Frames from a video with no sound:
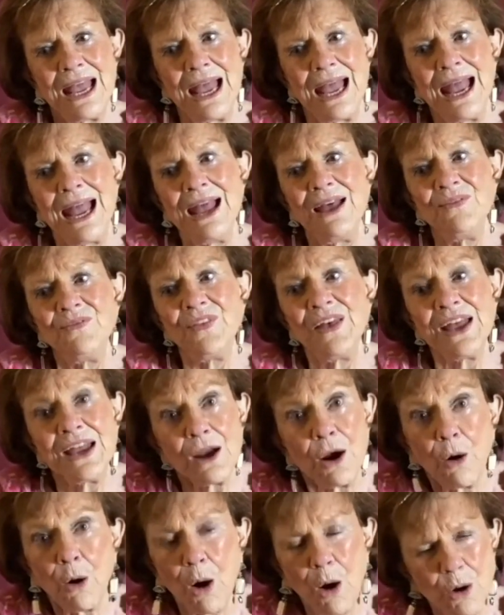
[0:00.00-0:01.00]
And they
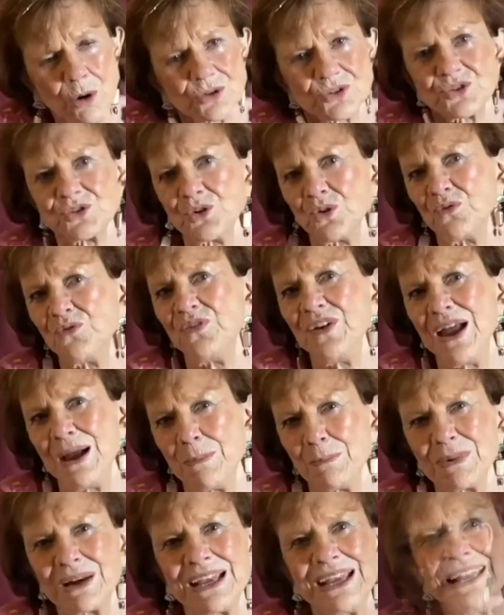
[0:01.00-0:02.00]
are also
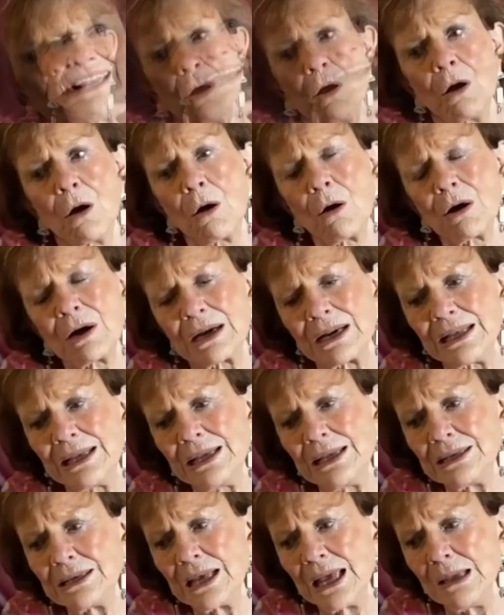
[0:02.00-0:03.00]
family.
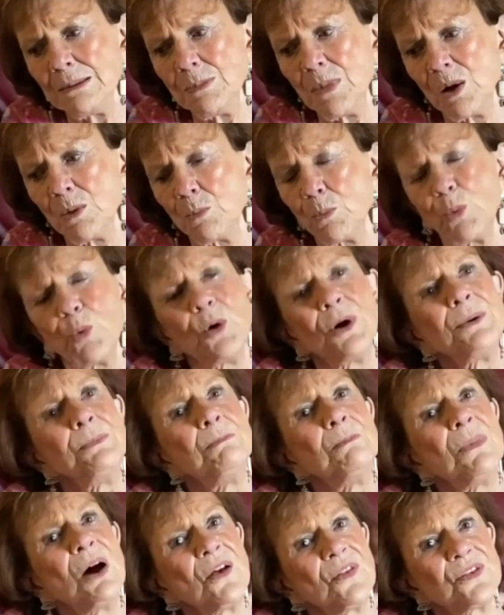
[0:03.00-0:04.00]
Hartley came up
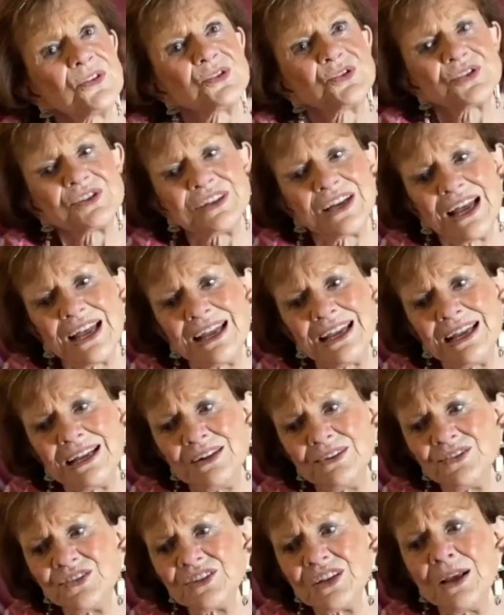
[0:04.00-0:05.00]
one Mother's Day
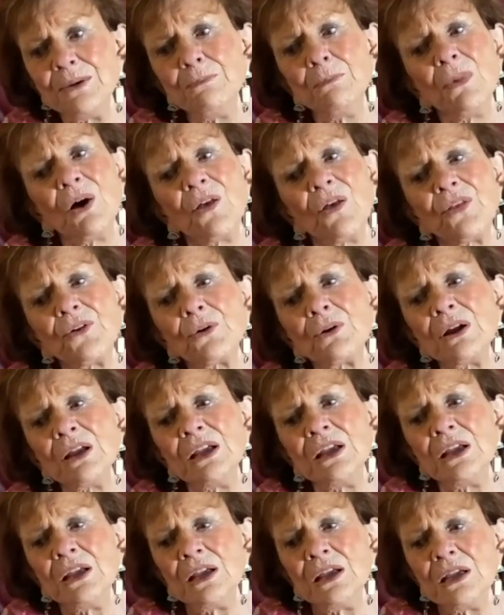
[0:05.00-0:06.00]
and said, "Mother,
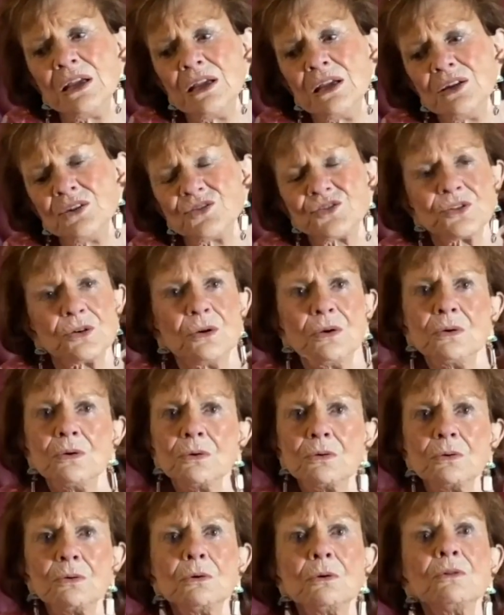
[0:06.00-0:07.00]
here's a
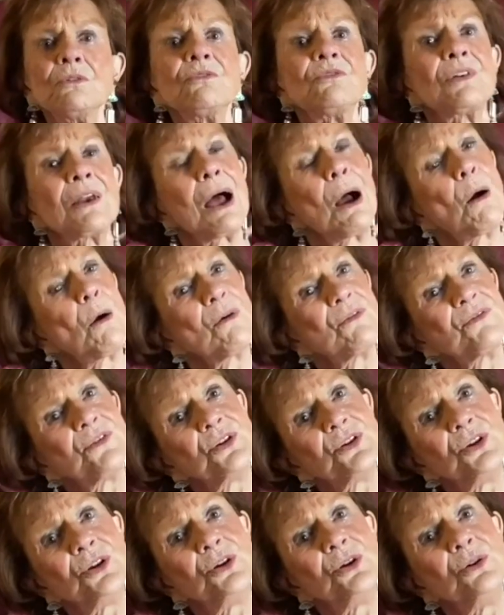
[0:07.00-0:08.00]
flower for
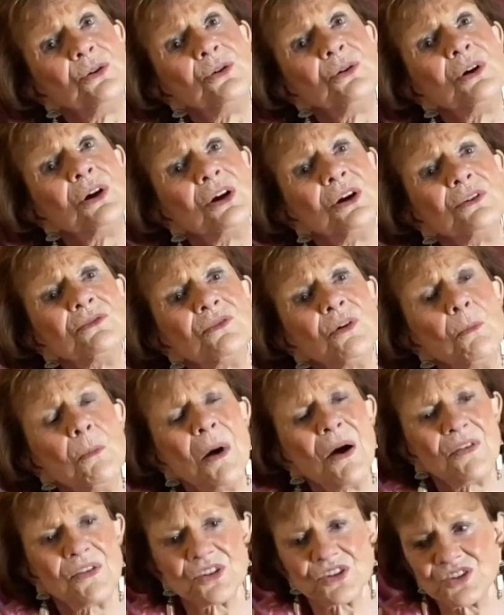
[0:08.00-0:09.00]
you for
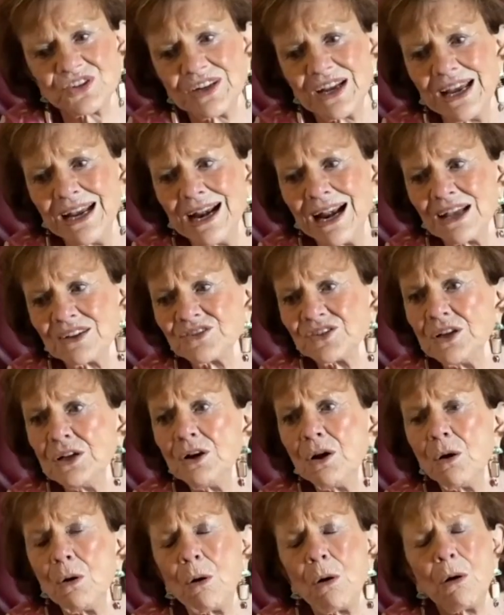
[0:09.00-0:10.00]
Mother's Day." And I
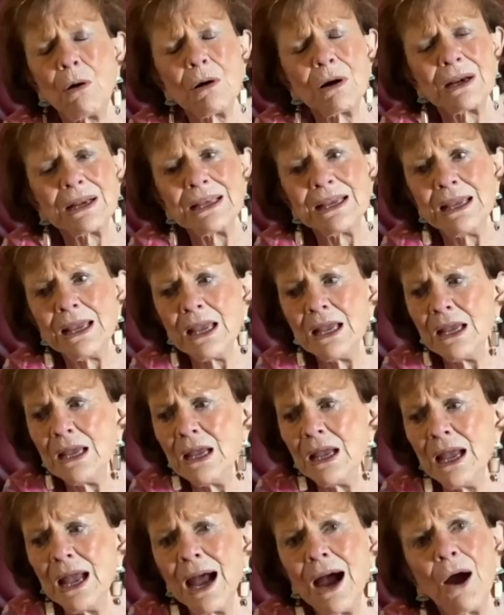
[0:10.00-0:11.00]
said, "Hartley,
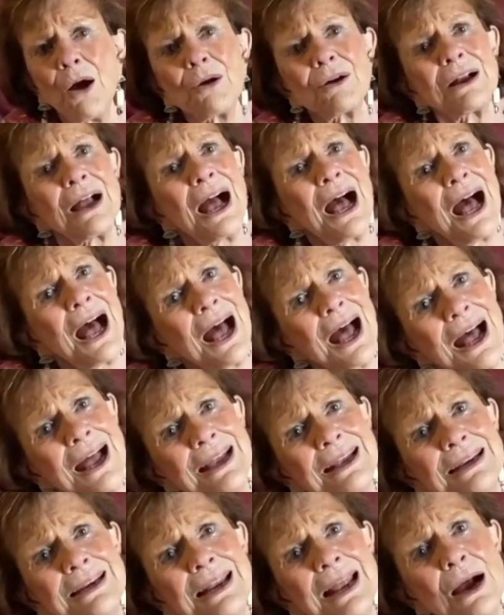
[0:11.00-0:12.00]
how
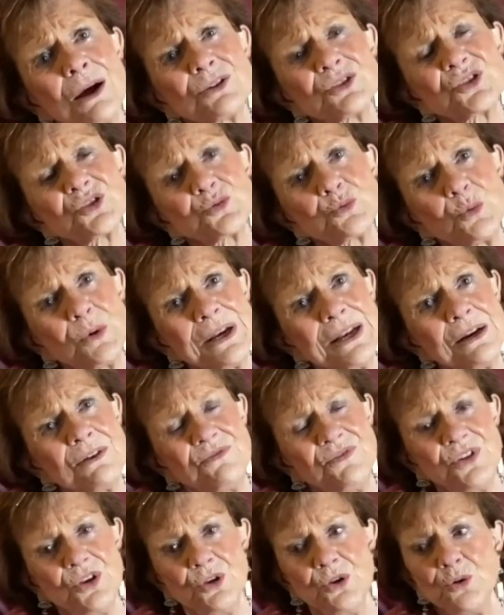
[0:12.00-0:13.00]
kind, how sweet
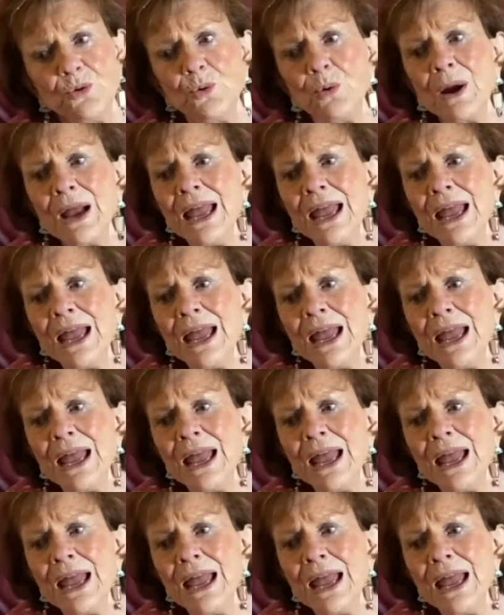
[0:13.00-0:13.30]
of you."